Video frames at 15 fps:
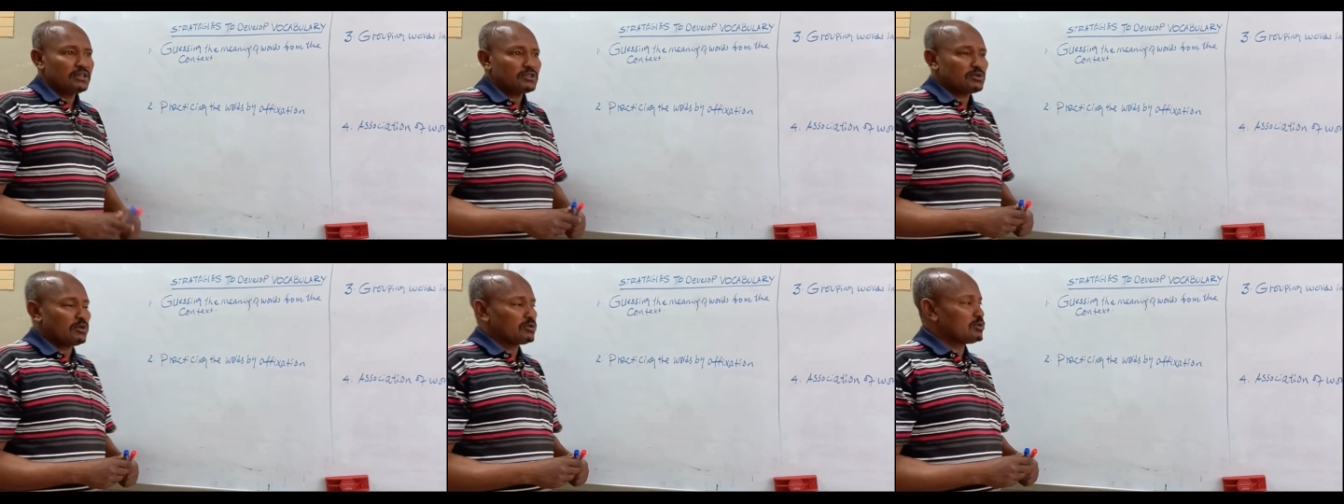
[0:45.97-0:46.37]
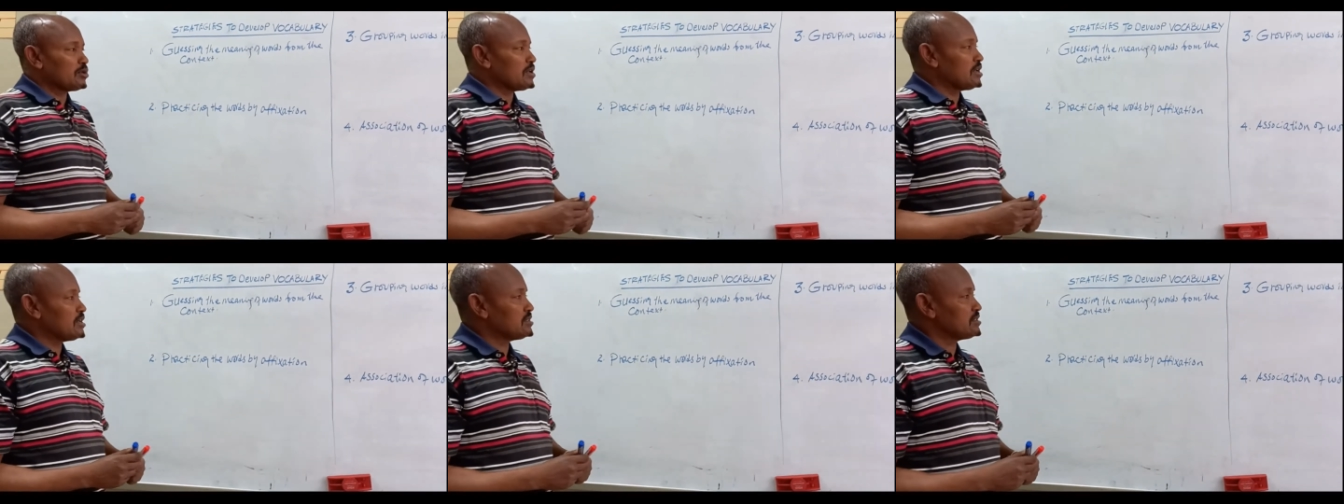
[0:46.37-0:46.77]
So to
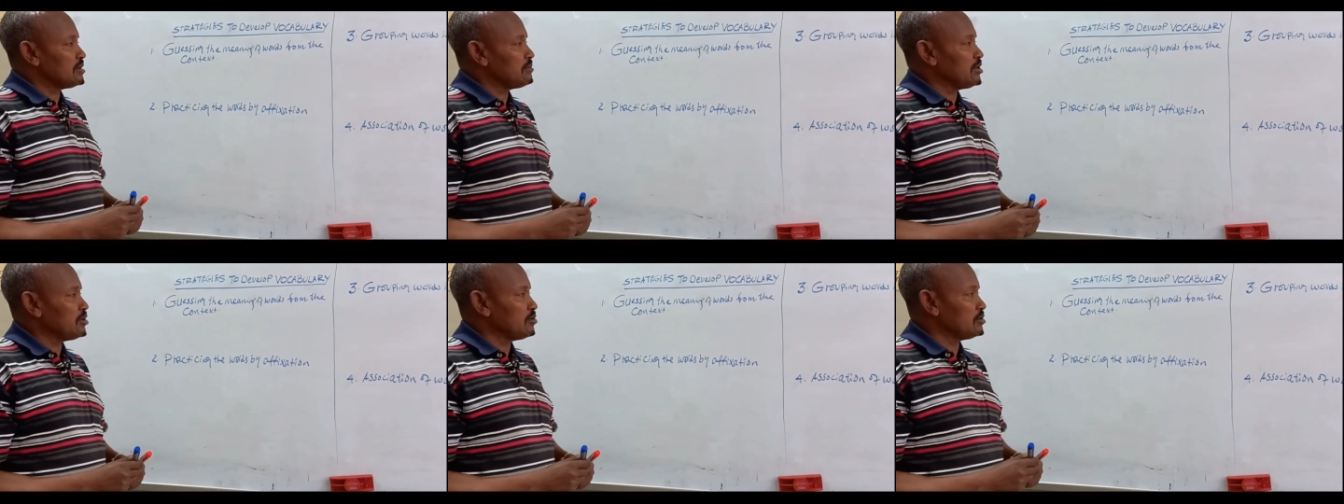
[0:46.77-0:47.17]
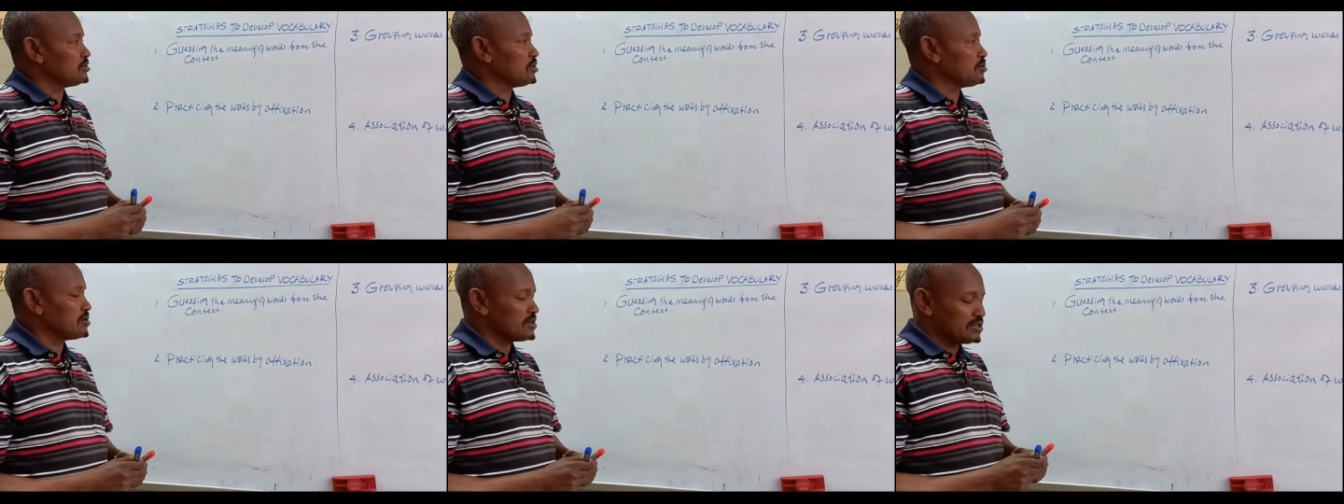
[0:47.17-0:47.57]
guess the meaning of the
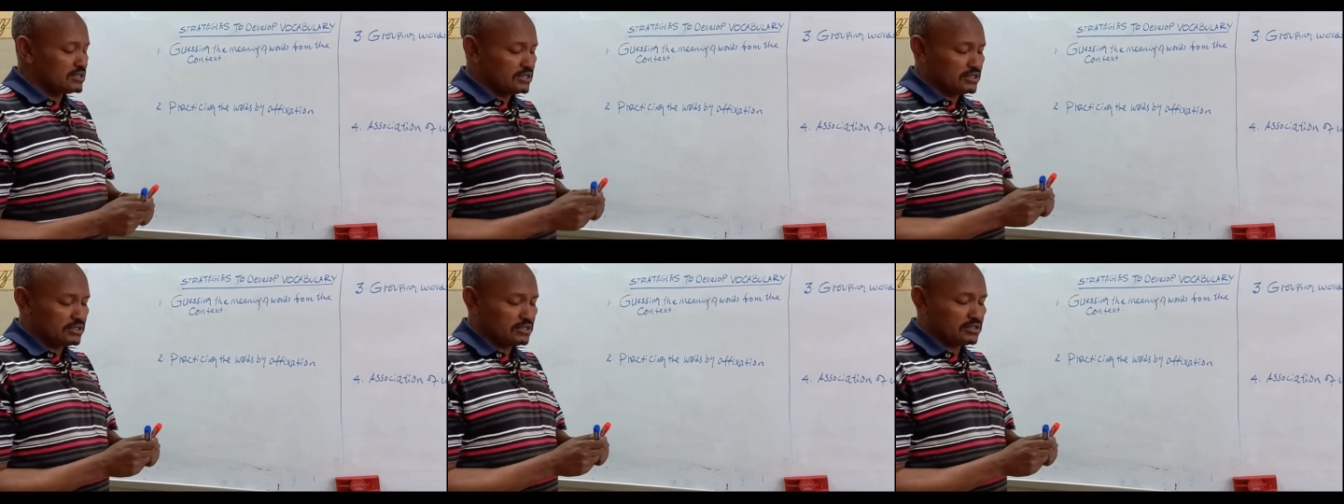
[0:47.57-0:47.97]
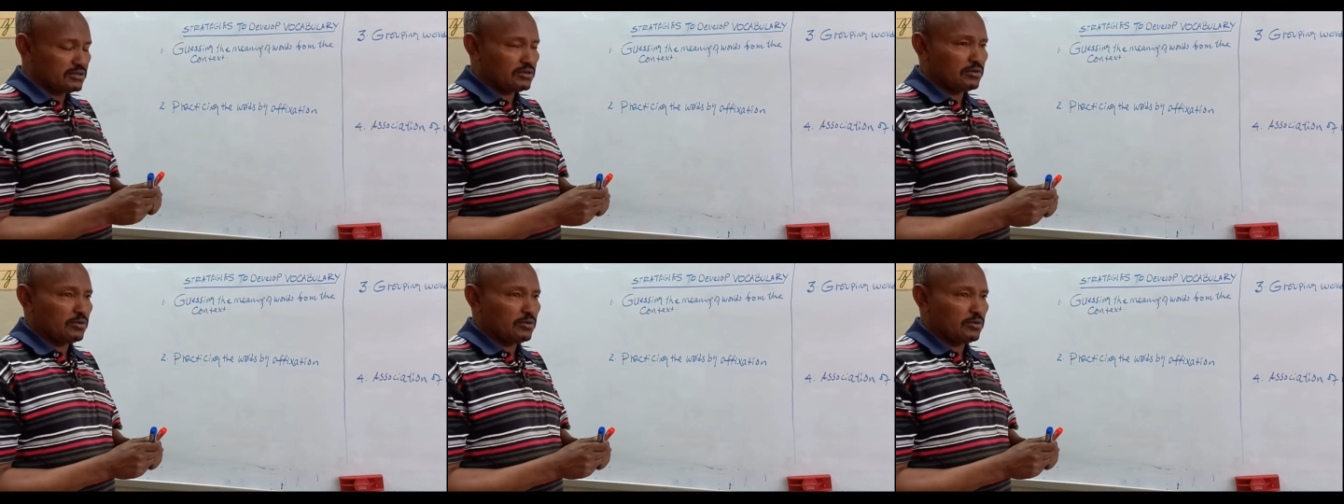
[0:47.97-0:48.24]
word this,